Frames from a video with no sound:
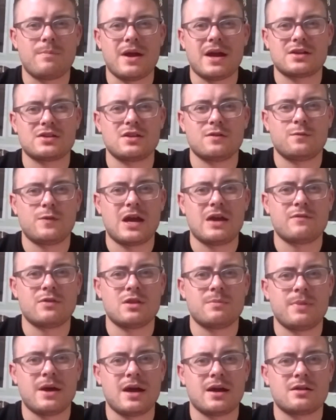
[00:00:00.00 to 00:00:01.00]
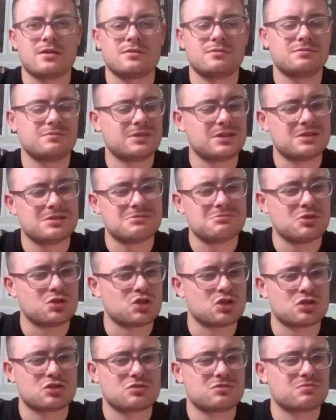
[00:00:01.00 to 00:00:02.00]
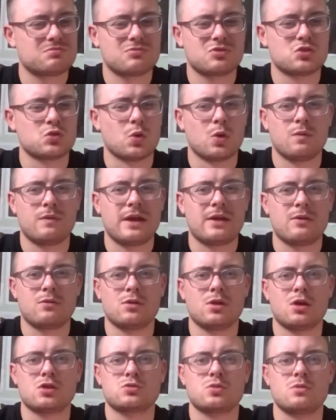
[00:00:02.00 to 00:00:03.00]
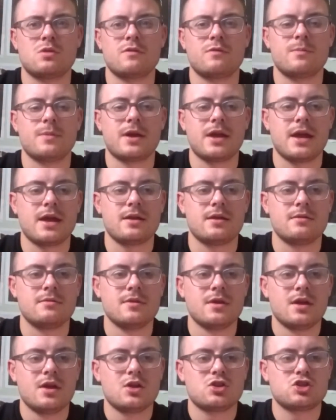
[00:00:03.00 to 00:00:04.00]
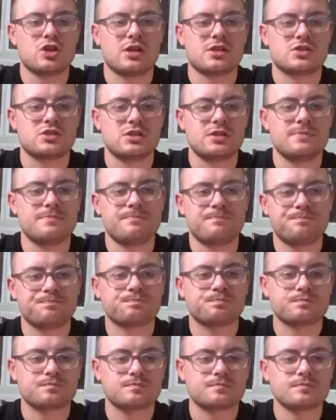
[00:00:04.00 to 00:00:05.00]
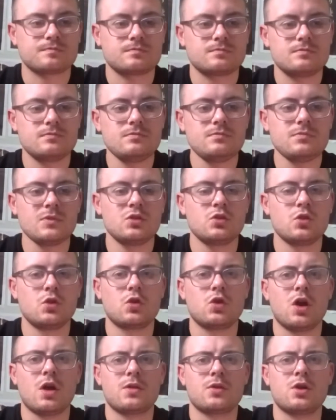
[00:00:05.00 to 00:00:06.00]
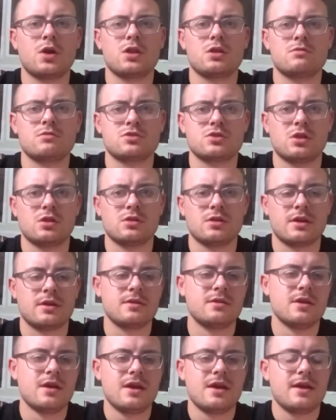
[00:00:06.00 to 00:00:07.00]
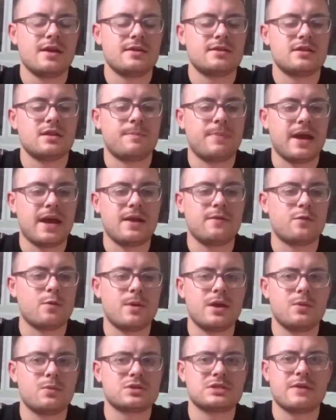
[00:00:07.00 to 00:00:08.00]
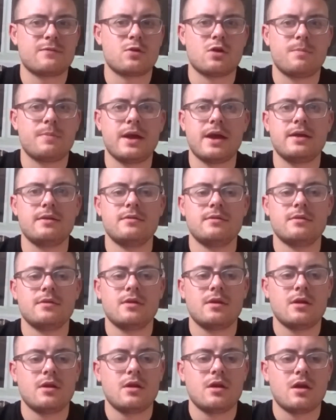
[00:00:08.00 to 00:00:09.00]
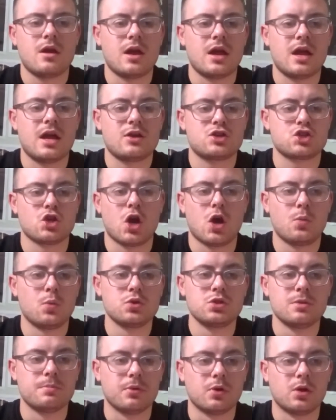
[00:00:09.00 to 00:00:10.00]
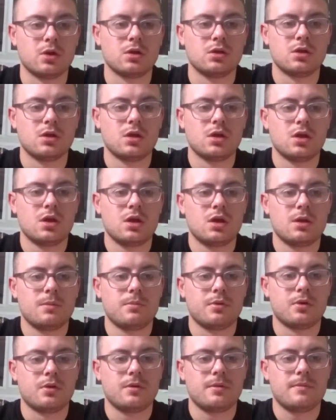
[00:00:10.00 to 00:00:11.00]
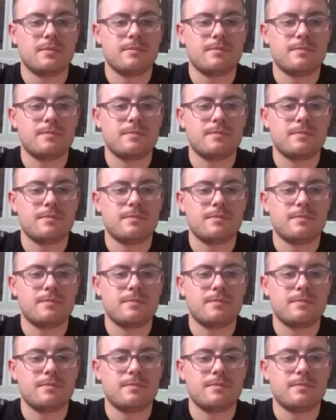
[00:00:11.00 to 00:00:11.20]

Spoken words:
back to the five at the back and we just sort of like lost our rhythm again. And Chelsea, you know, got the result. And the pen for me was never a pen. Shaw won the ball, but